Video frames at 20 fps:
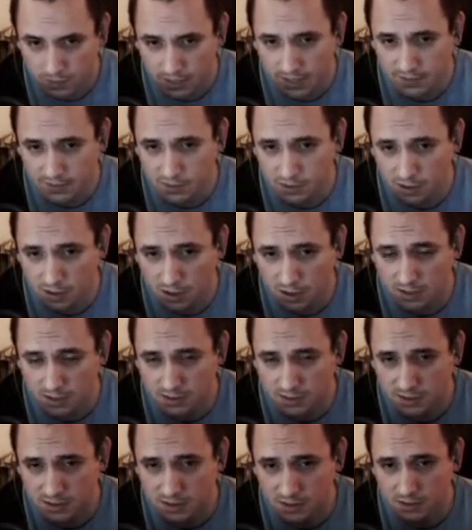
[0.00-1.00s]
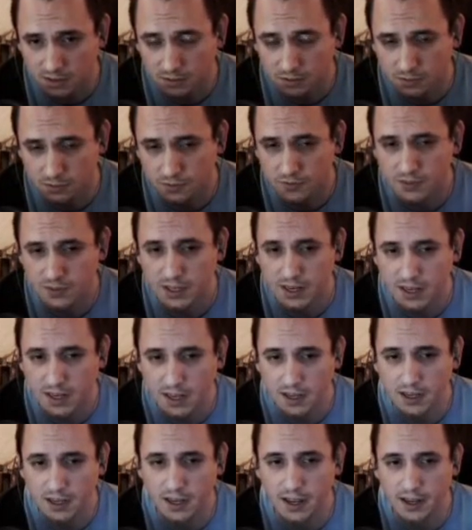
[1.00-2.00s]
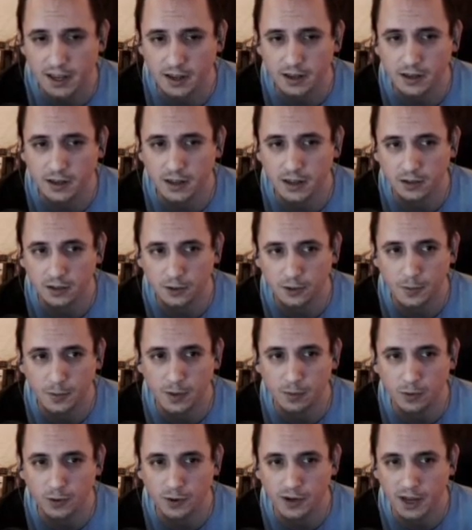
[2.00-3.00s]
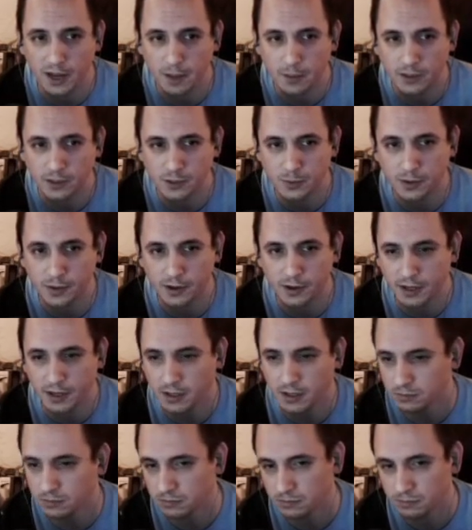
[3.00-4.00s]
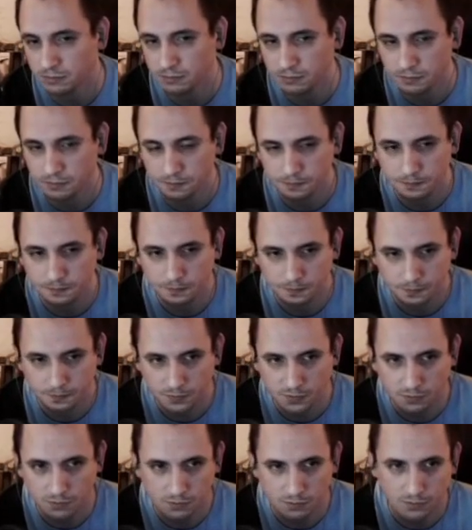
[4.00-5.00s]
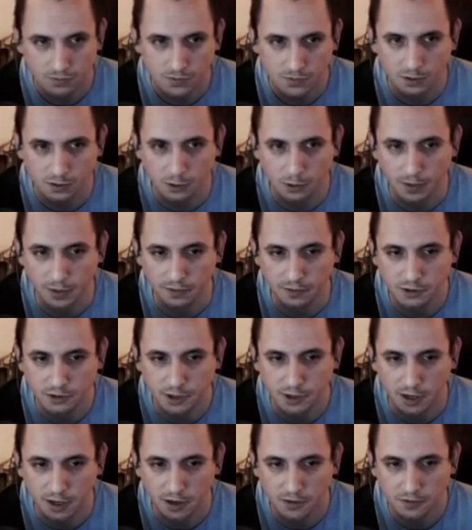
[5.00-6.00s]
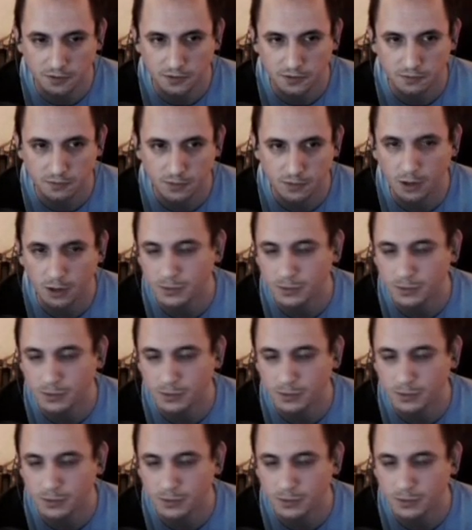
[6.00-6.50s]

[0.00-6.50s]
at the cost of taking a little bit more damage per hit. It's a little bit of a trade-off. Or